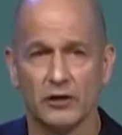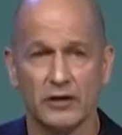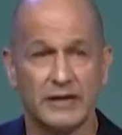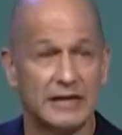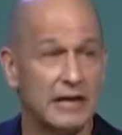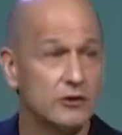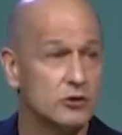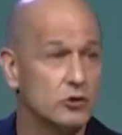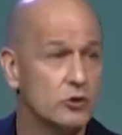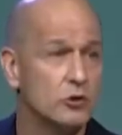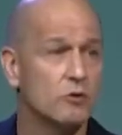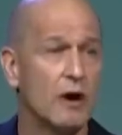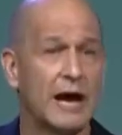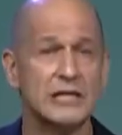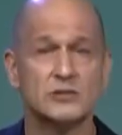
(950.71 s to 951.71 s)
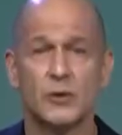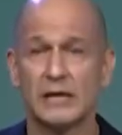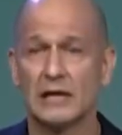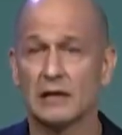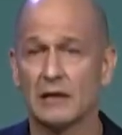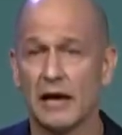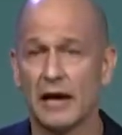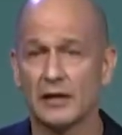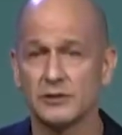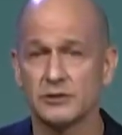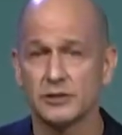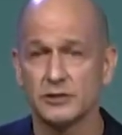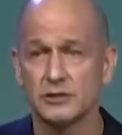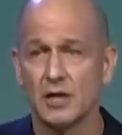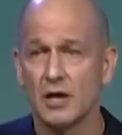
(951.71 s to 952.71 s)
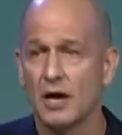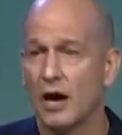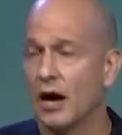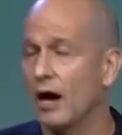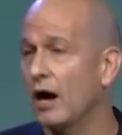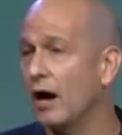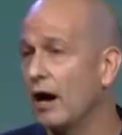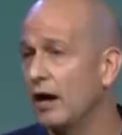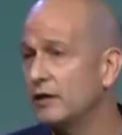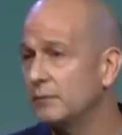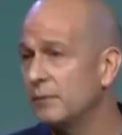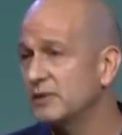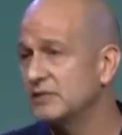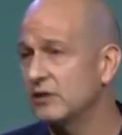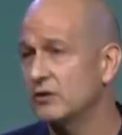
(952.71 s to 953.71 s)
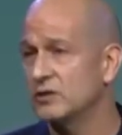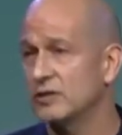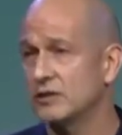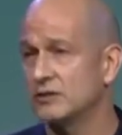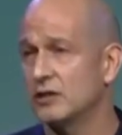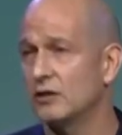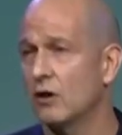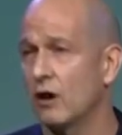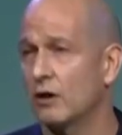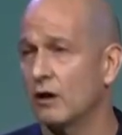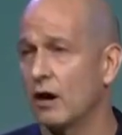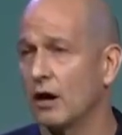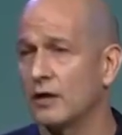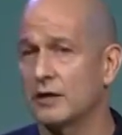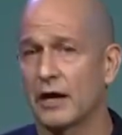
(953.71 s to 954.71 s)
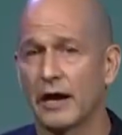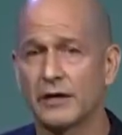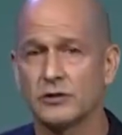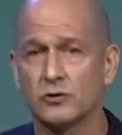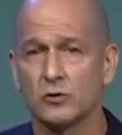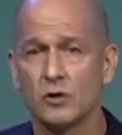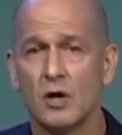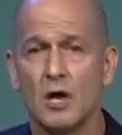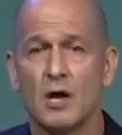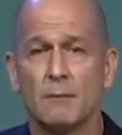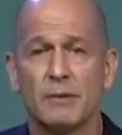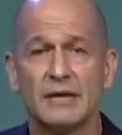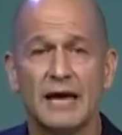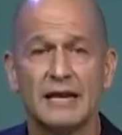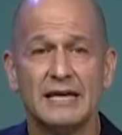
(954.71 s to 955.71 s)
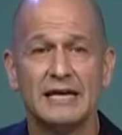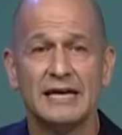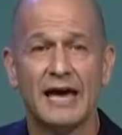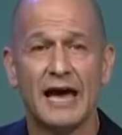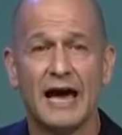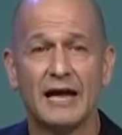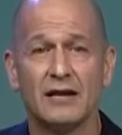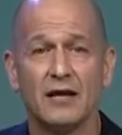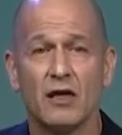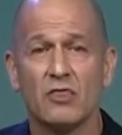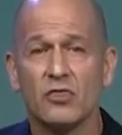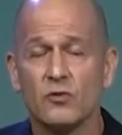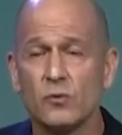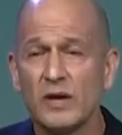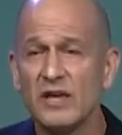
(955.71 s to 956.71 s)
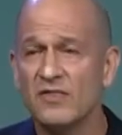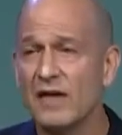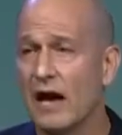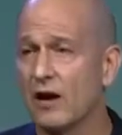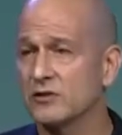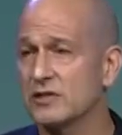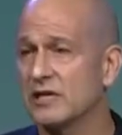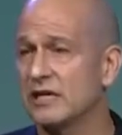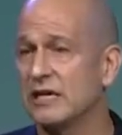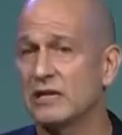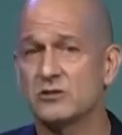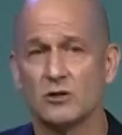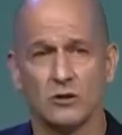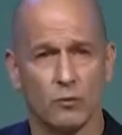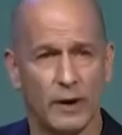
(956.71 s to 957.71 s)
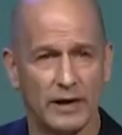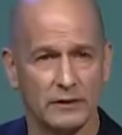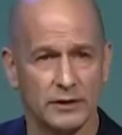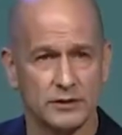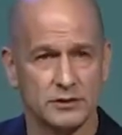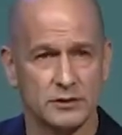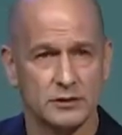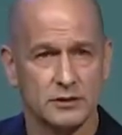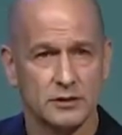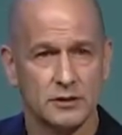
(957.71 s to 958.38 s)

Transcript: He'd had 2 graduating classes, 100% of his kids had gone on to high school, but yet he had 3,000 kids on the wait list.